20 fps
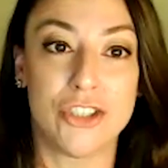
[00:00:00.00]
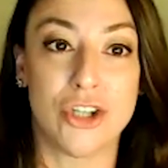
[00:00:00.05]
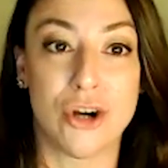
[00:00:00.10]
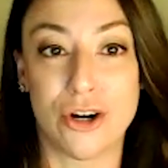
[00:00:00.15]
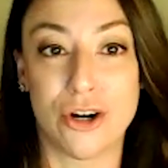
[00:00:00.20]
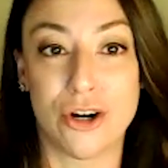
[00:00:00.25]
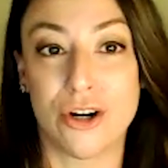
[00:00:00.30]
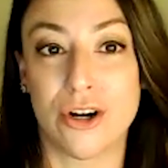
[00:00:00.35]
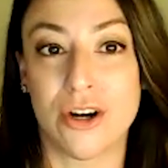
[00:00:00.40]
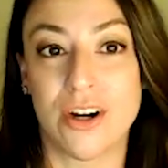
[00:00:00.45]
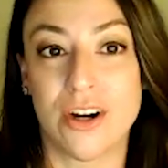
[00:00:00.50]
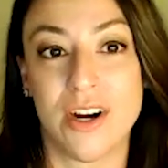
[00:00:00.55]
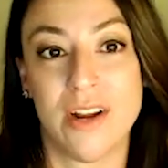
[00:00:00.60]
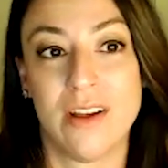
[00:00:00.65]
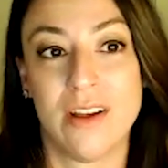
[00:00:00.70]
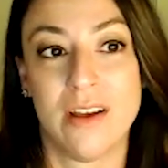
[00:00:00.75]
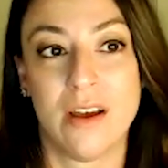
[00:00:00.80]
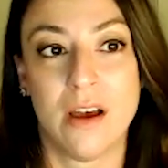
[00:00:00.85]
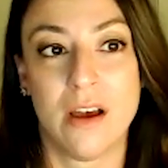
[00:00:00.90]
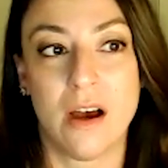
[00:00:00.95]

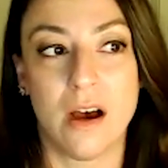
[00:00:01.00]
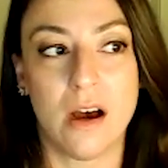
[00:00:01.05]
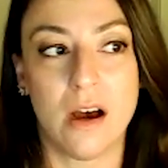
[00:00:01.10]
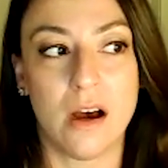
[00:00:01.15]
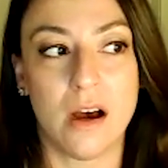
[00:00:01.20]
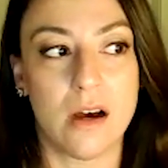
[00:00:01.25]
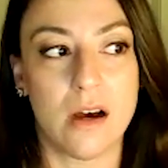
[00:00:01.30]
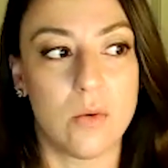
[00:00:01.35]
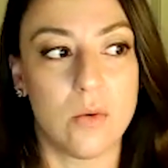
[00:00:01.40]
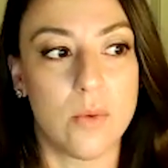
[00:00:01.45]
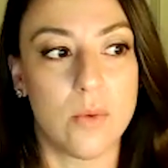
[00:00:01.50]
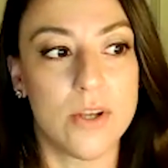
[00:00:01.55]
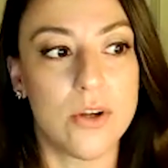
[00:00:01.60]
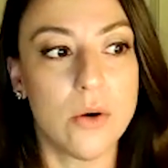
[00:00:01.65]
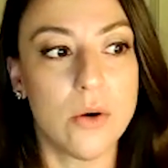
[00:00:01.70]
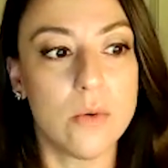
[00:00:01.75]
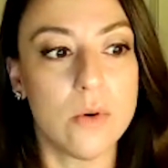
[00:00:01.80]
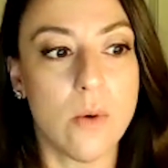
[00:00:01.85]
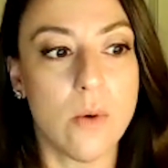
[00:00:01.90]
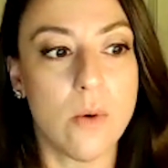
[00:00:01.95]
charter, we
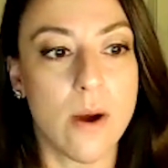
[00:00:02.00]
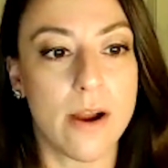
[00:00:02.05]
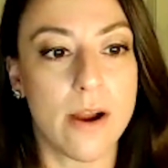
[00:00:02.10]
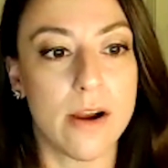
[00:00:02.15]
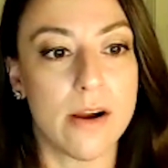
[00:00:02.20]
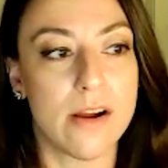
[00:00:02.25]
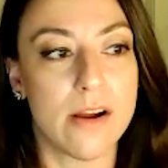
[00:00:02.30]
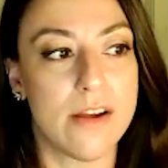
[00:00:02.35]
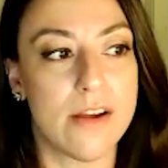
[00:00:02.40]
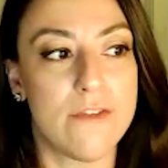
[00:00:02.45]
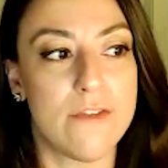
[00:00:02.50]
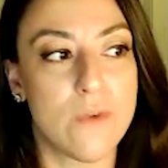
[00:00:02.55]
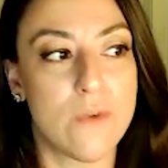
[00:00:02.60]
don't require a